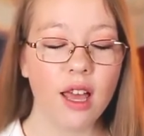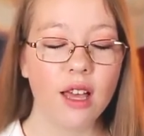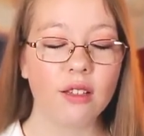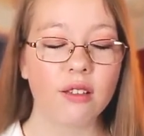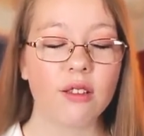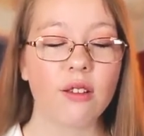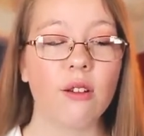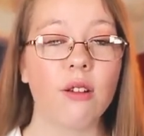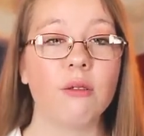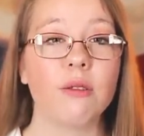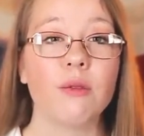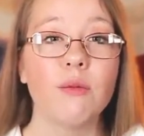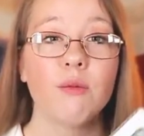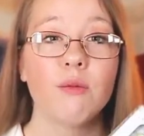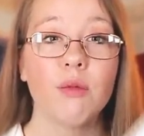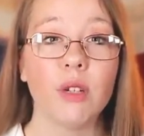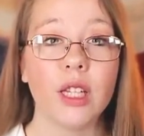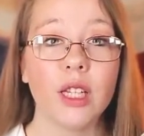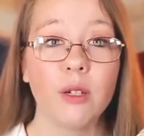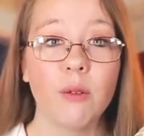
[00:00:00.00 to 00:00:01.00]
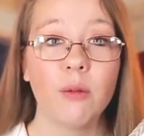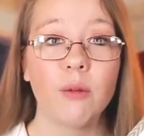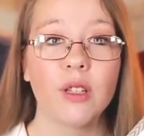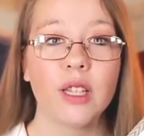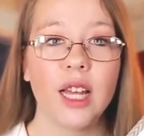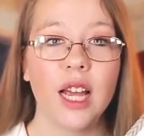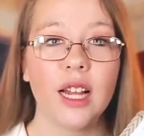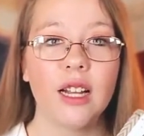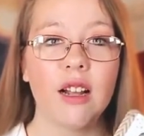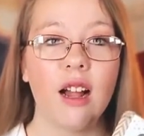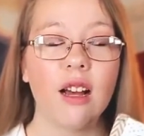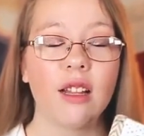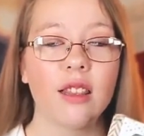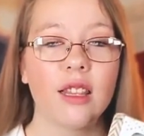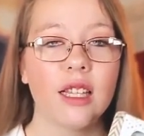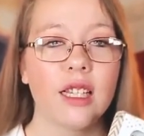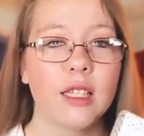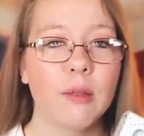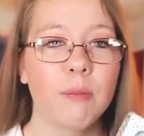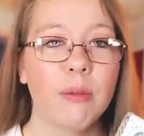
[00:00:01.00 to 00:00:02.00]
So it was really cool that I got
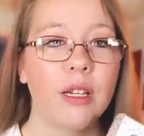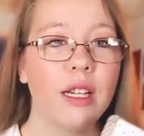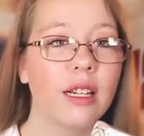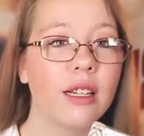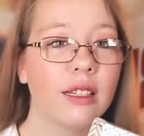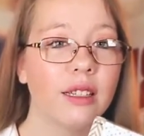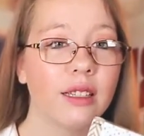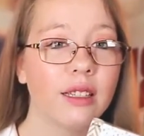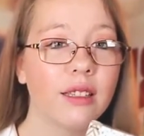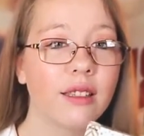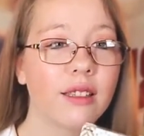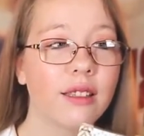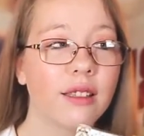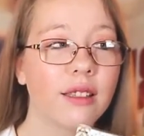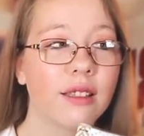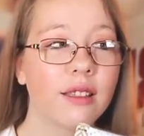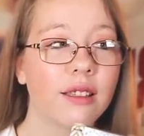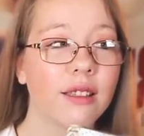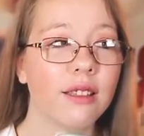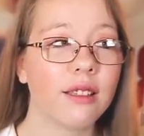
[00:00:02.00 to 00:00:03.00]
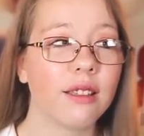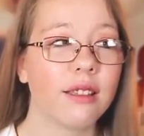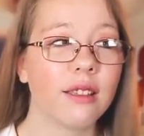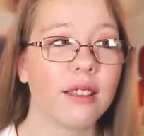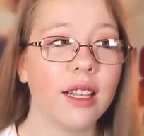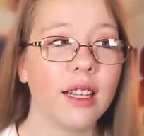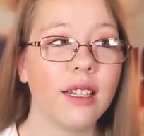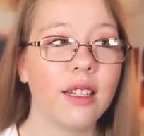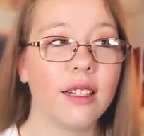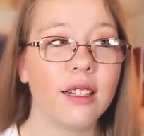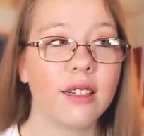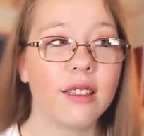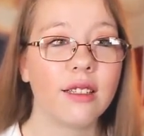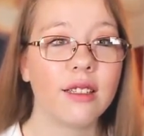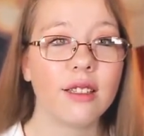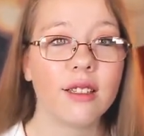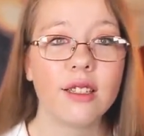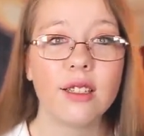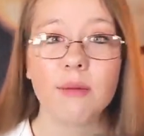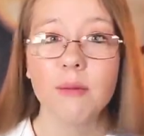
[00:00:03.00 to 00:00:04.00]
these because, like,
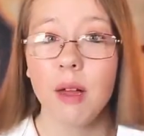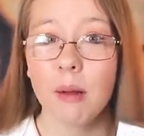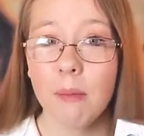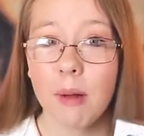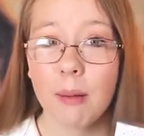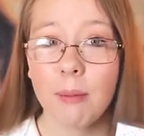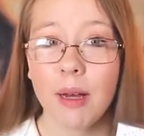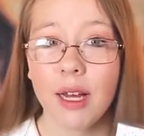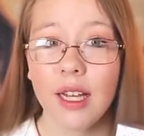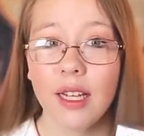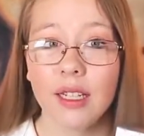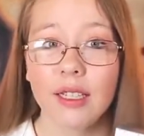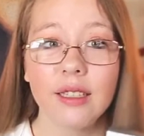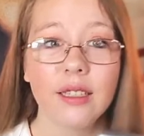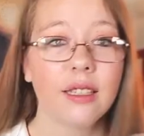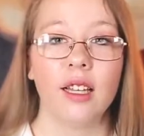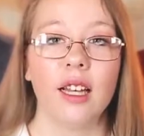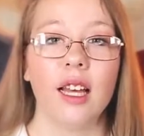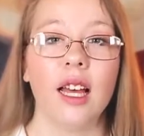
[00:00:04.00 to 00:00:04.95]
she read my mind.